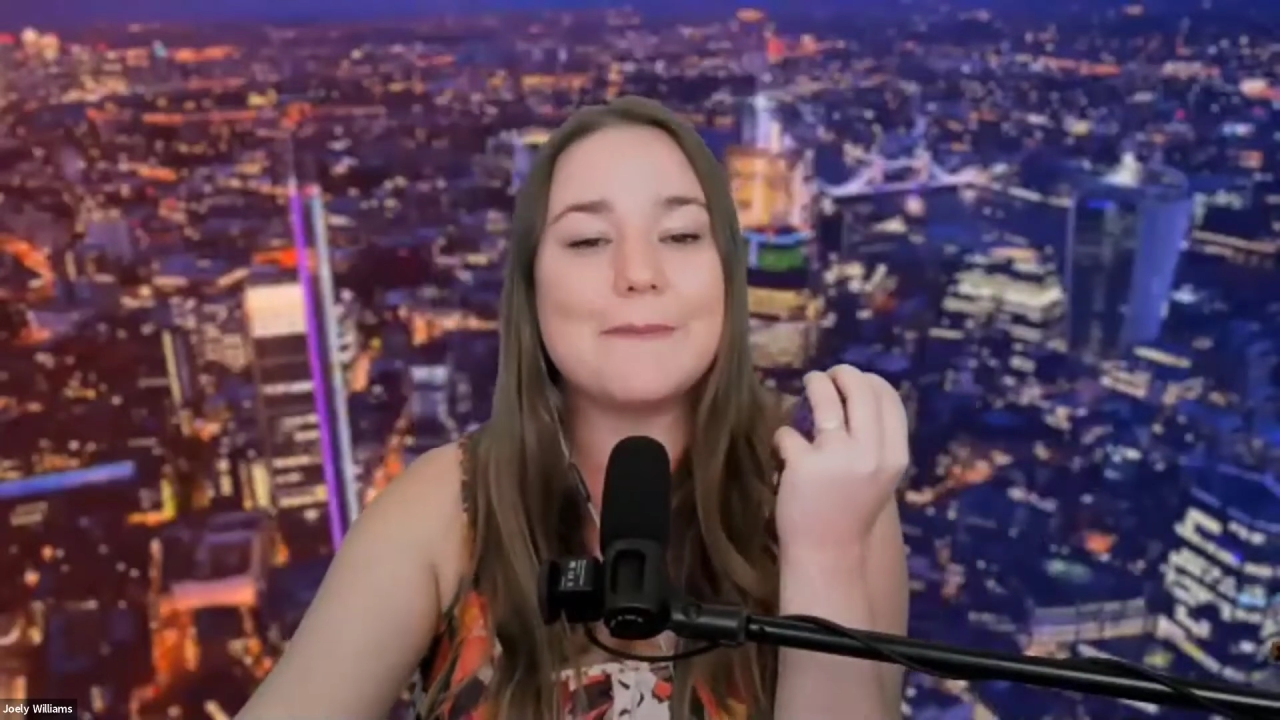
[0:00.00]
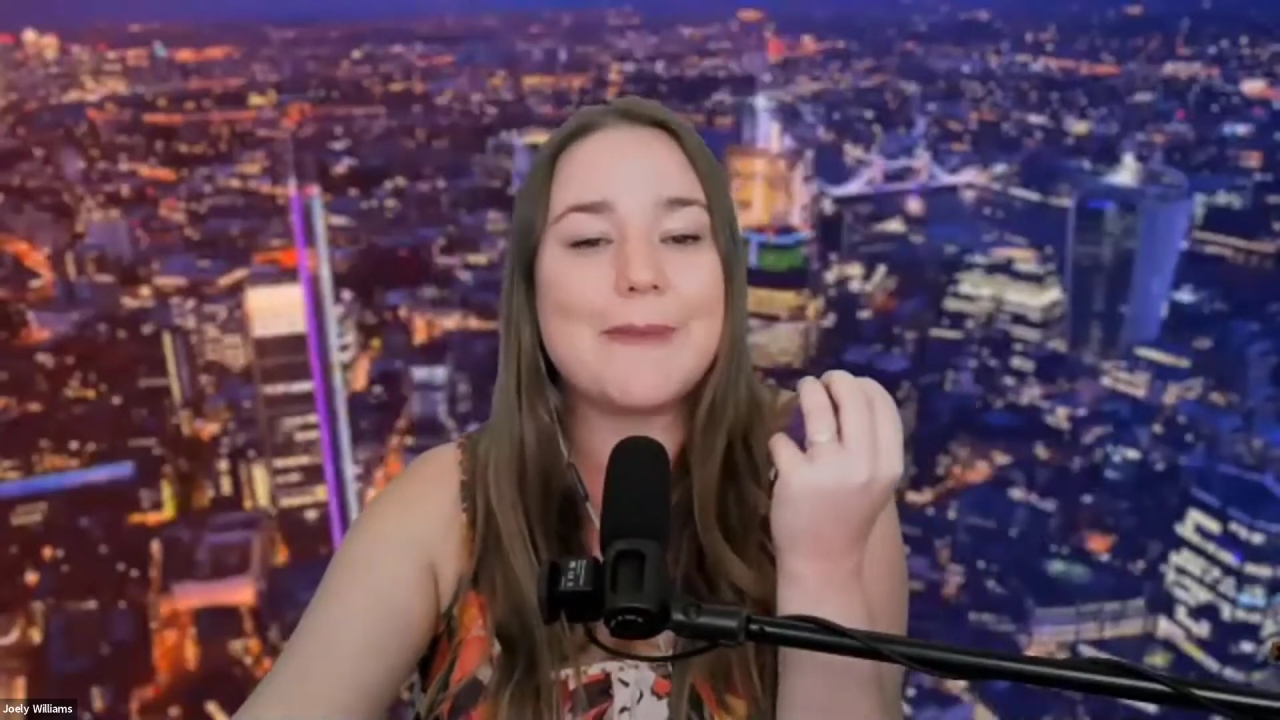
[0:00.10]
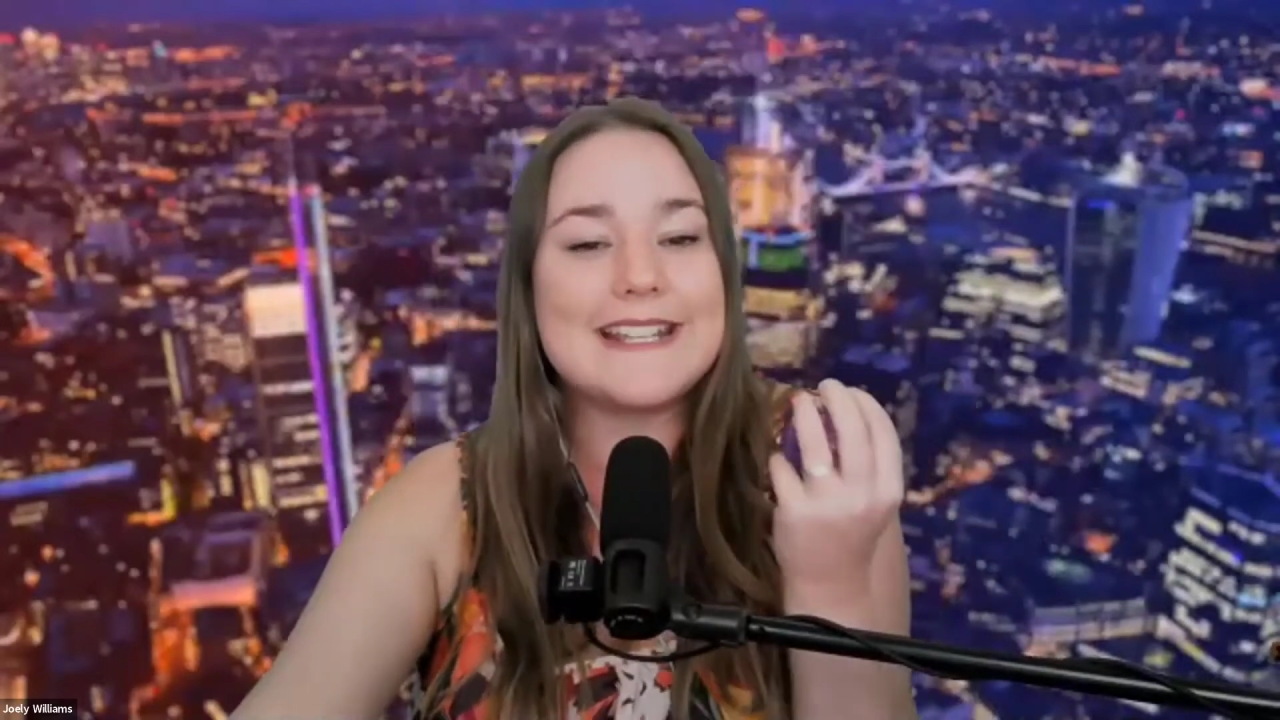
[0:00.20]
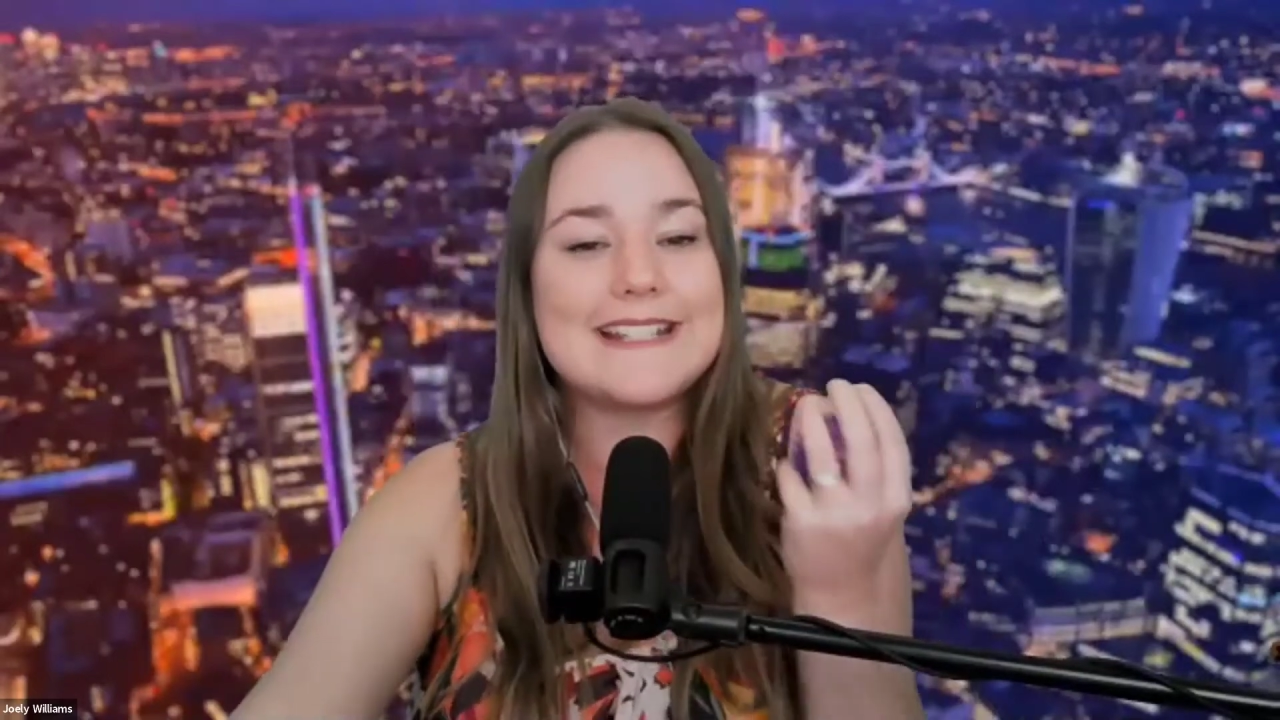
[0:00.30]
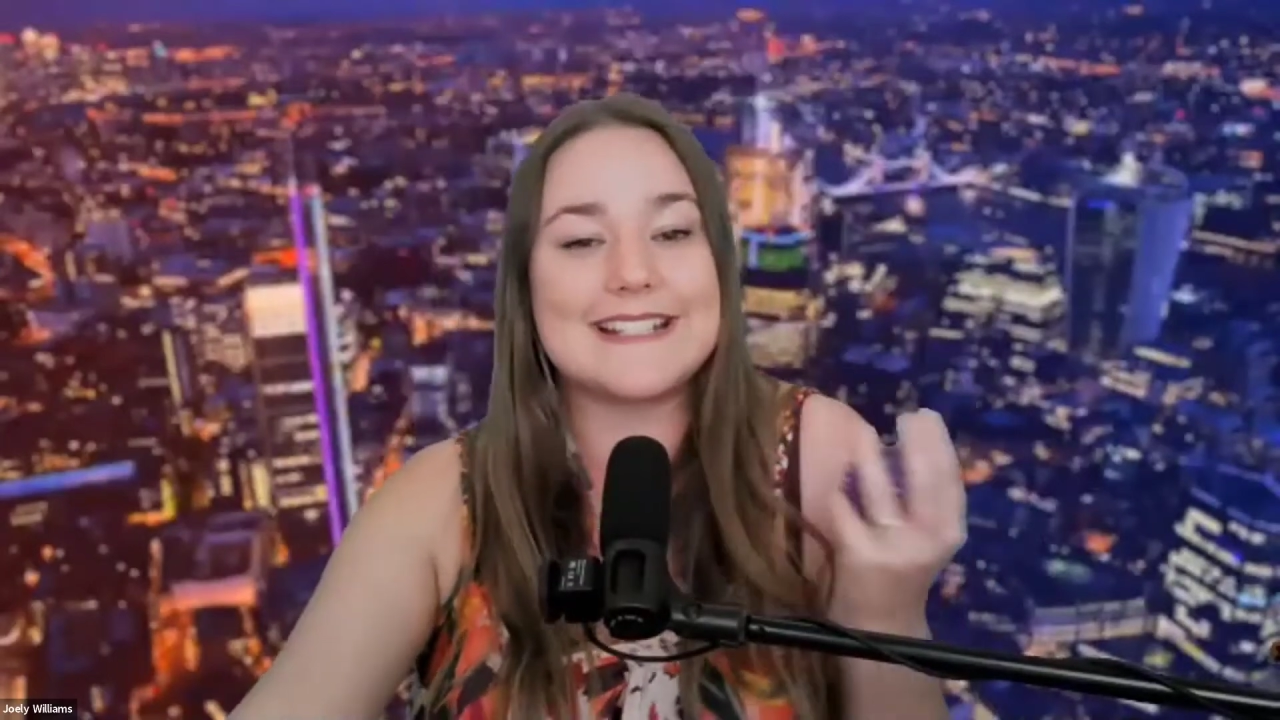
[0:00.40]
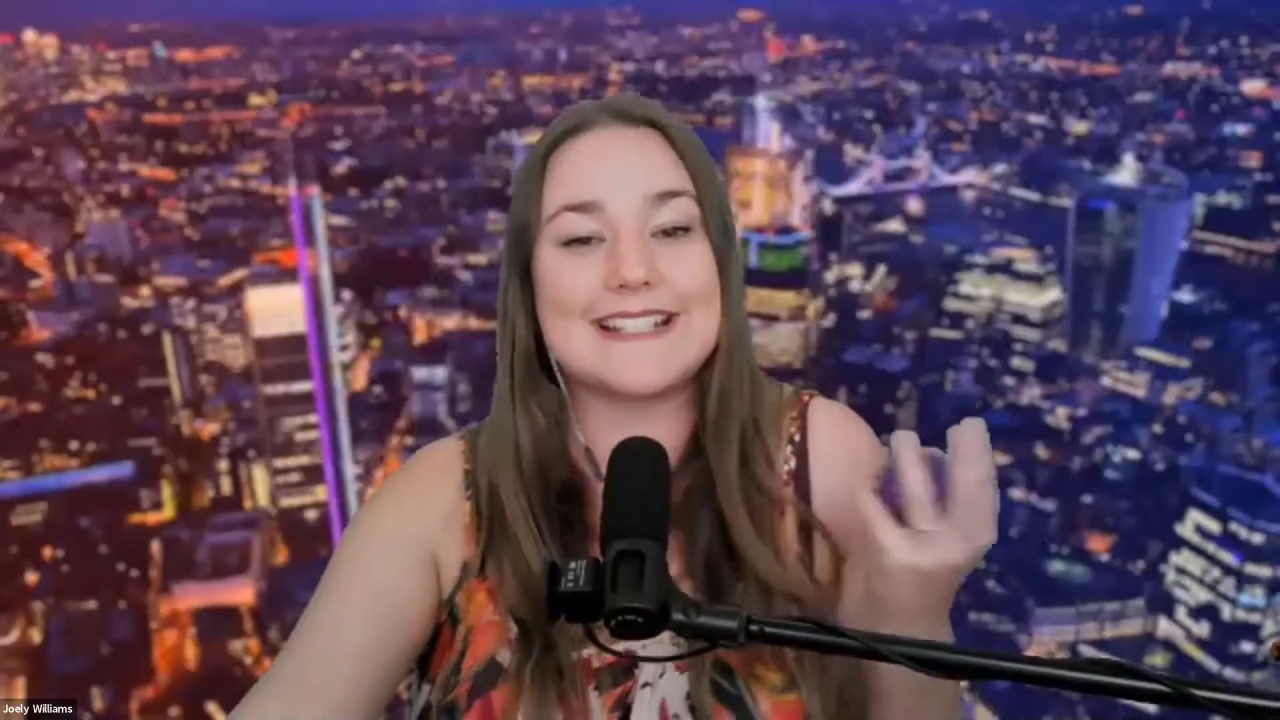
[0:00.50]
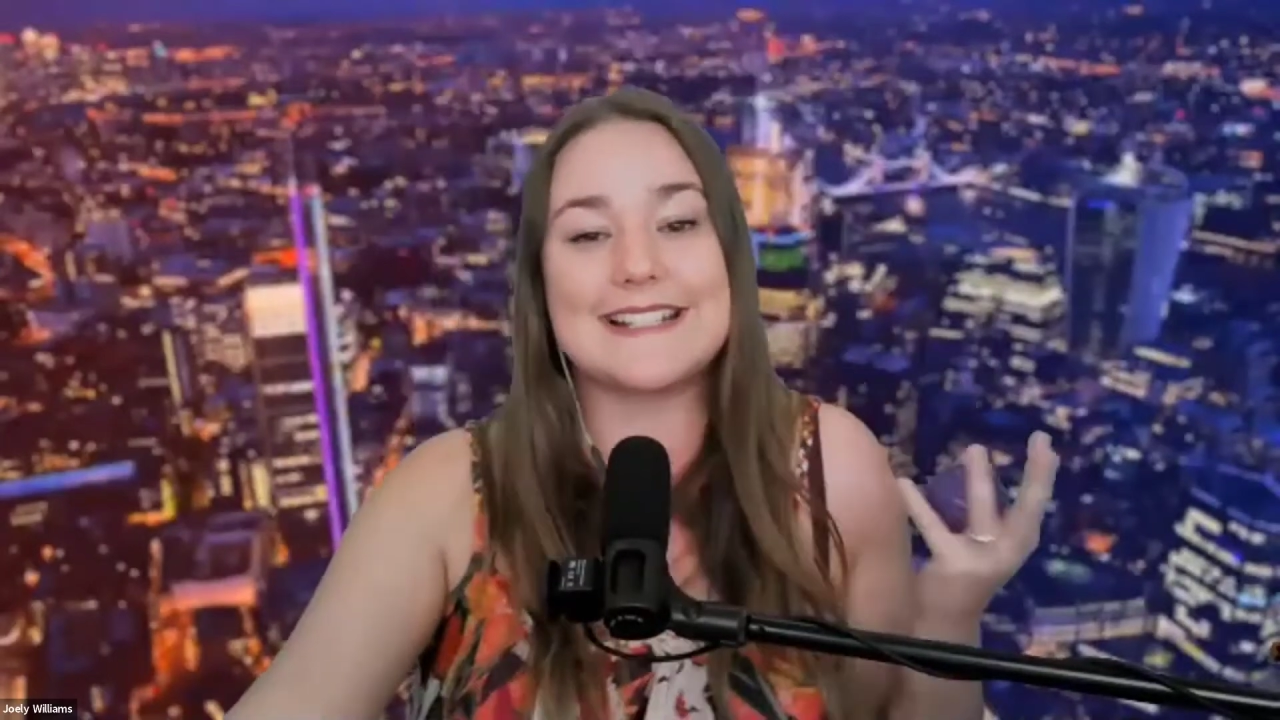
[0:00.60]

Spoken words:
basic